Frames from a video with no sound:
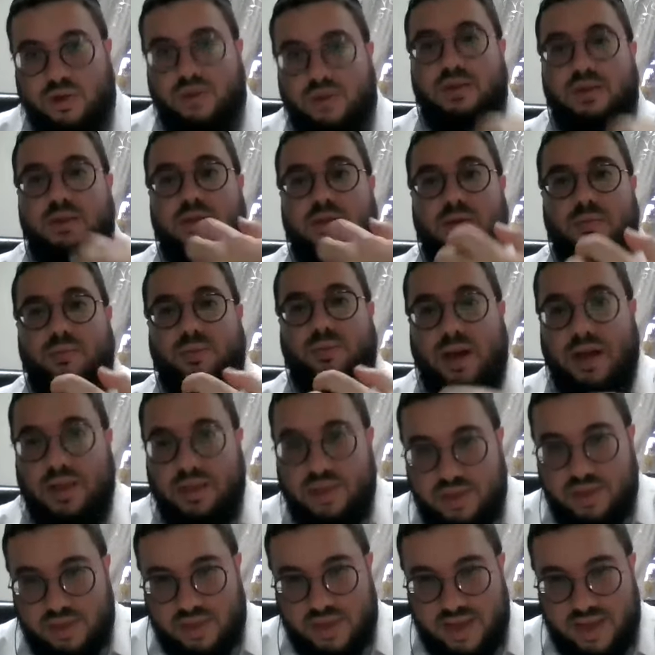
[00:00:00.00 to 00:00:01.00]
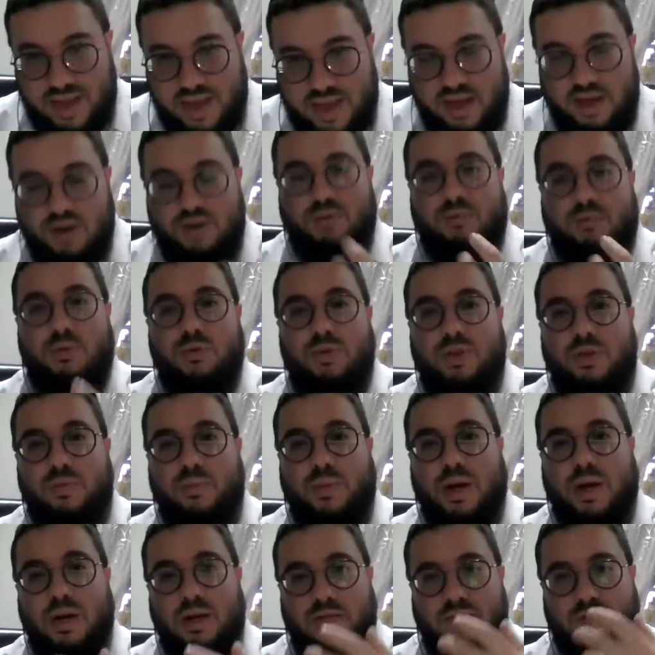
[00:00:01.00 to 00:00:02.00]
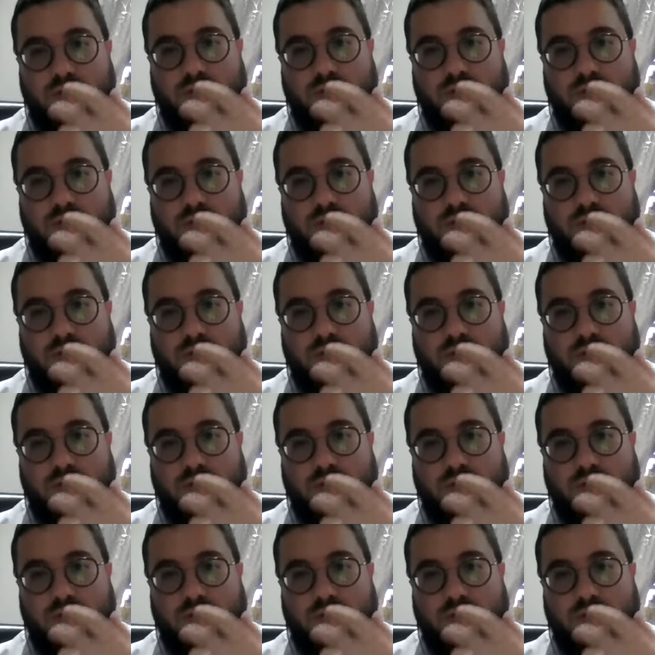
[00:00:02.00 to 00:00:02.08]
There's the breath, the innermost part of